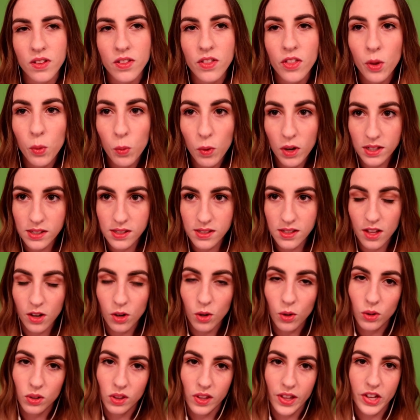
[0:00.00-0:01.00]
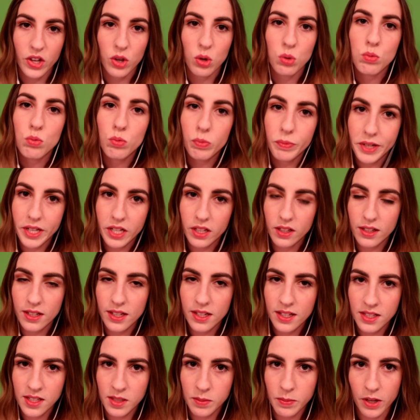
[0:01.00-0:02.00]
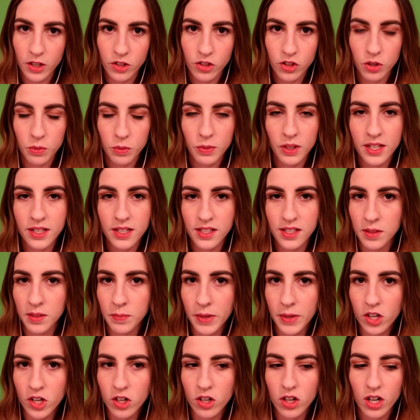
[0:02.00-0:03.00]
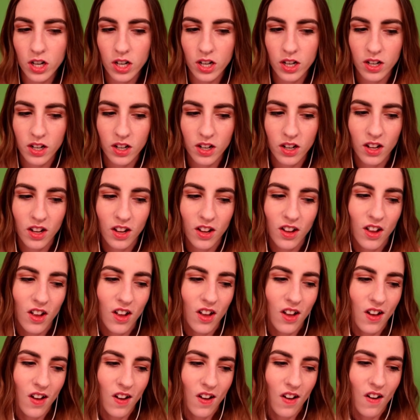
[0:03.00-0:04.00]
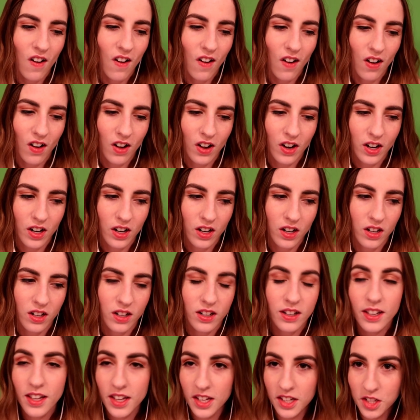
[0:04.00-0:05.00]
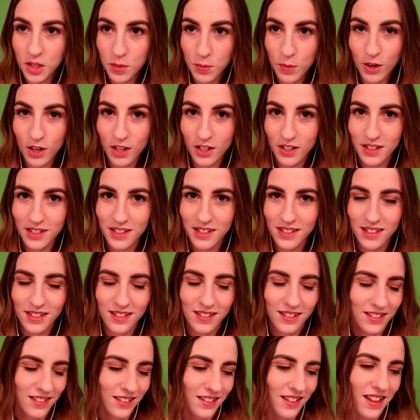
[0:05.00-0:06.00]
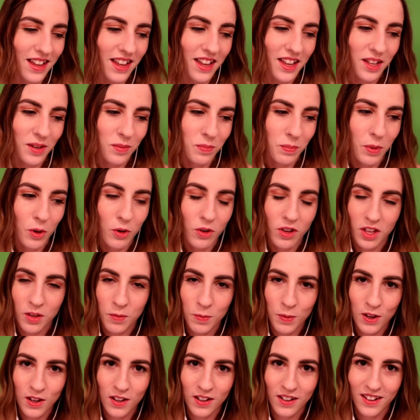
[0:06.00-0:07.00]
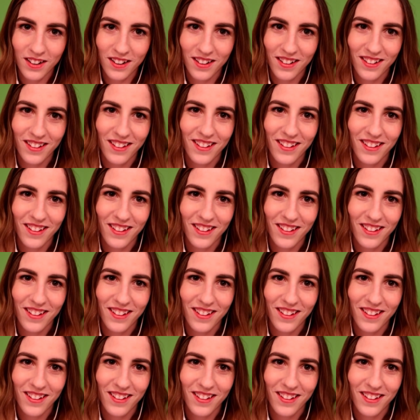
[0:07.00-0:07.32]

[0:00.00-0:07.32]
the ones that hold like a really special place in my heart, are Kingdom Hearts and Pokemon.